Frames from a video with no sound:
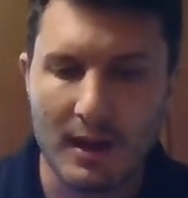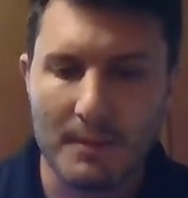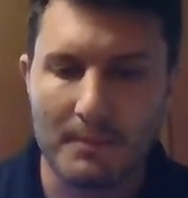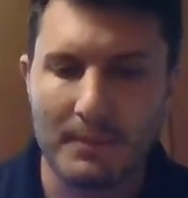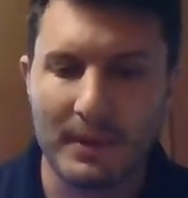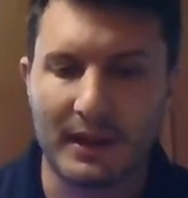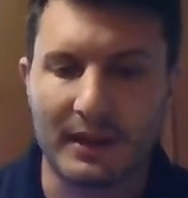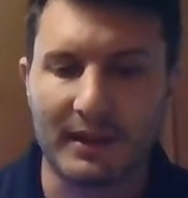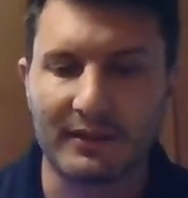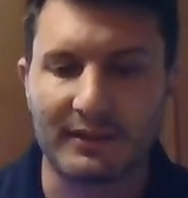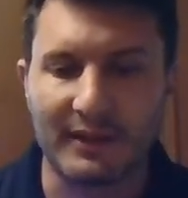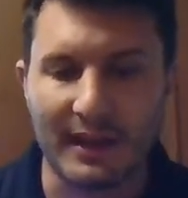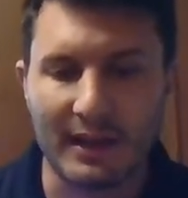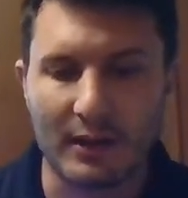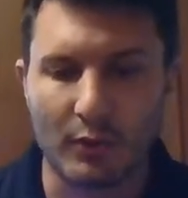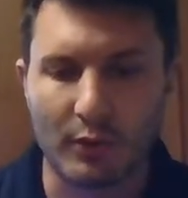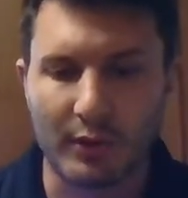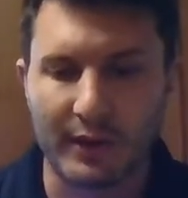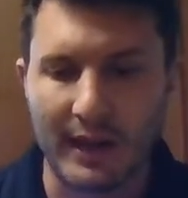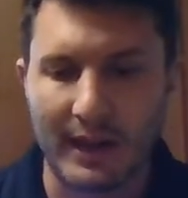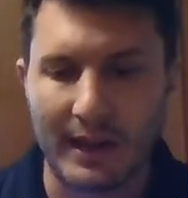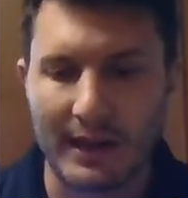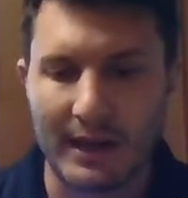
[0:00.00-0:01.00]
because
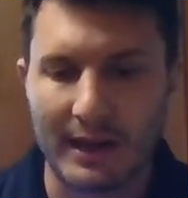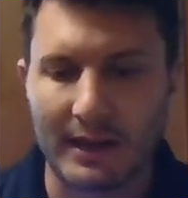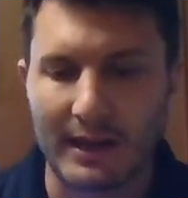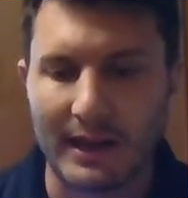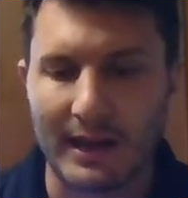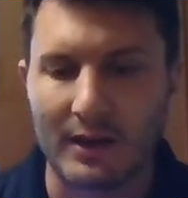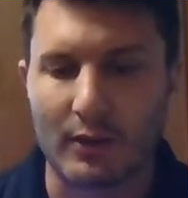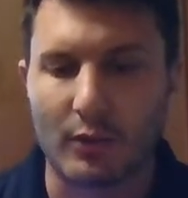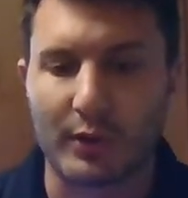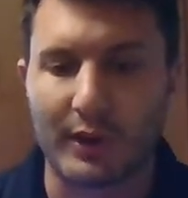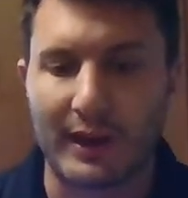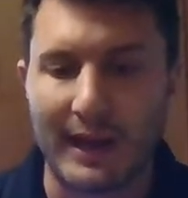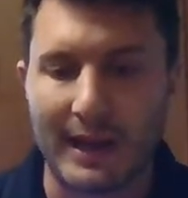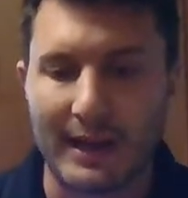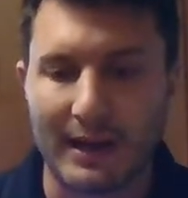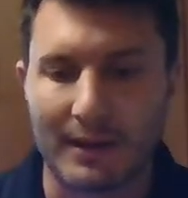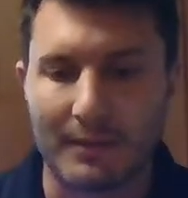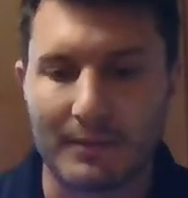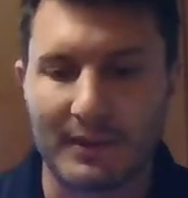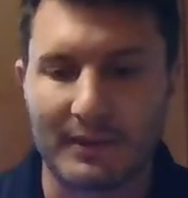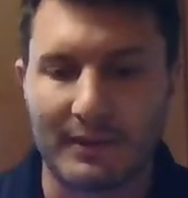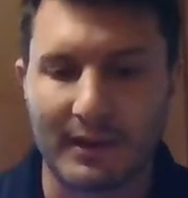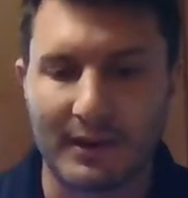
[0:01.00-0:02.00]
inorganic and
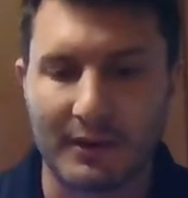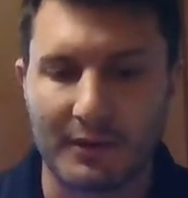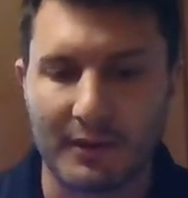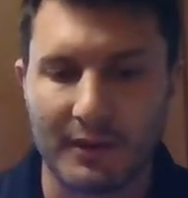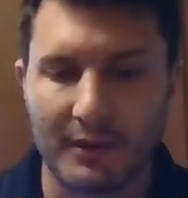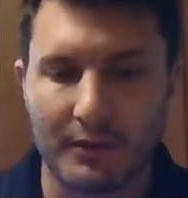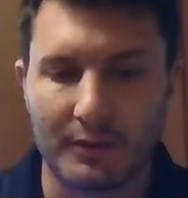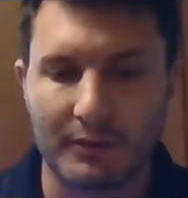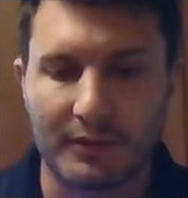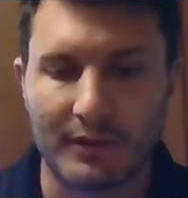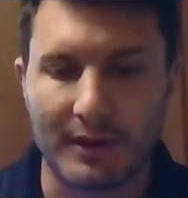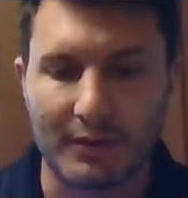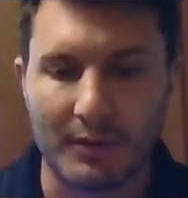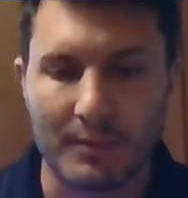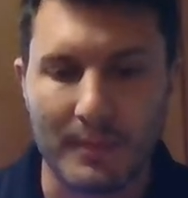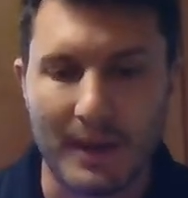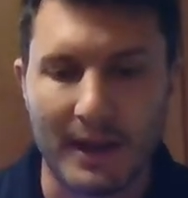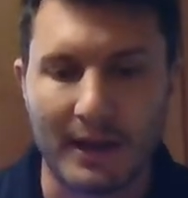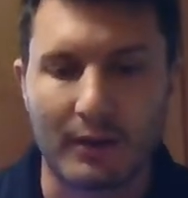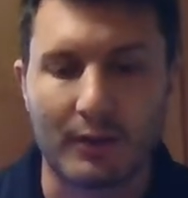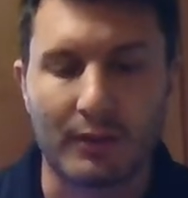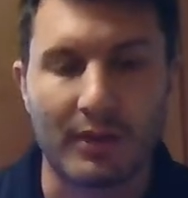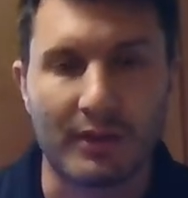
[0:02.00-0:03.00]
organic materials that
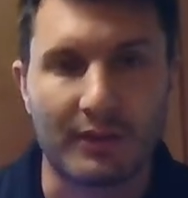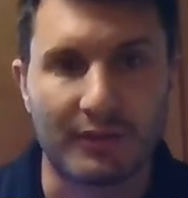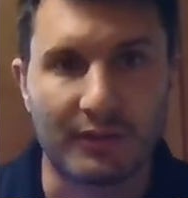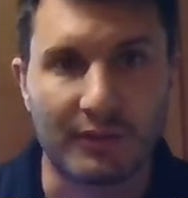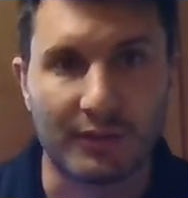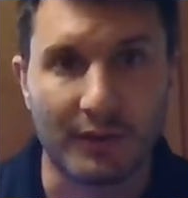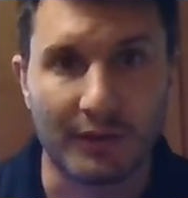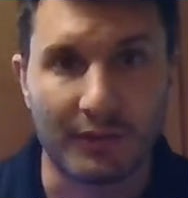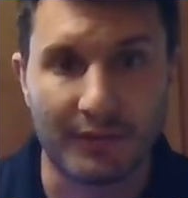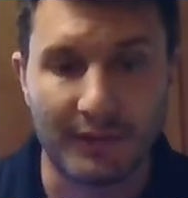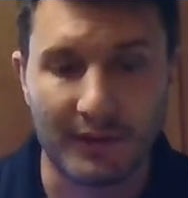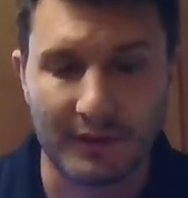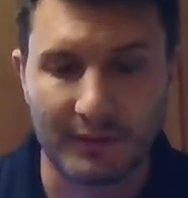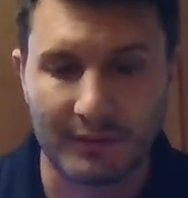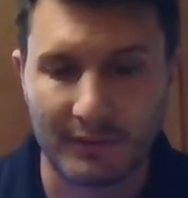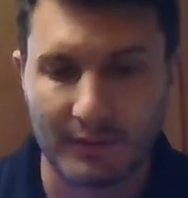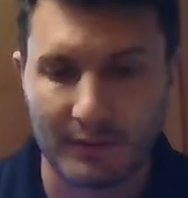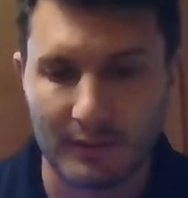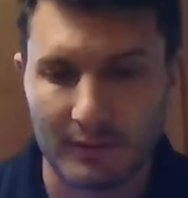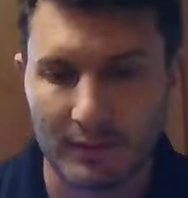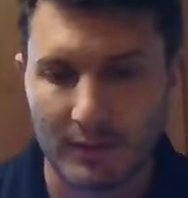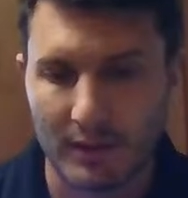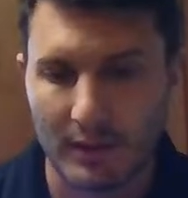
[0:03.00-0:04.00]
remain on the
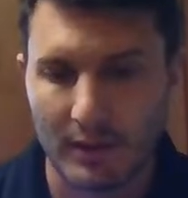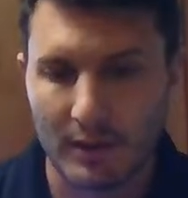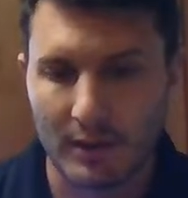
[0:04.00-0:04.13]
surface